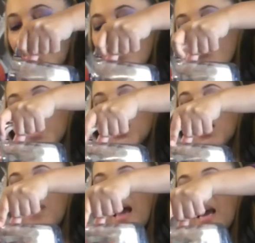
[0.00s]
And the
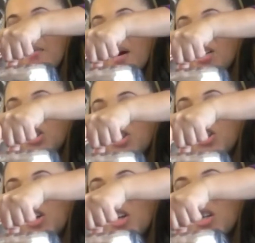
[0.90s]
reason I'm adding my
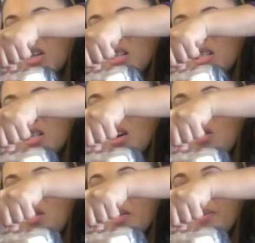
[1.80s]
sugar
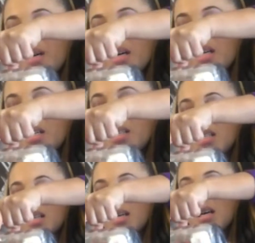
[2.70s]
slowly, because
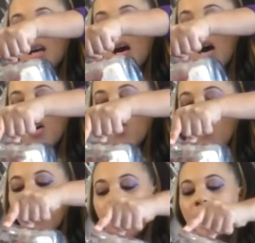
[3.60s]
I
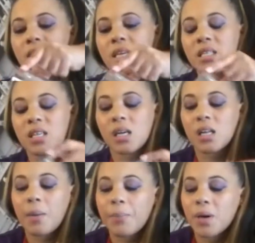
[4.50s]
don't want it to
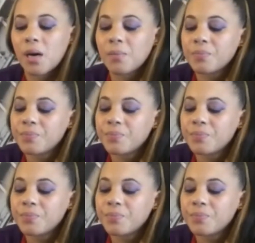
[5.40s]
clump up.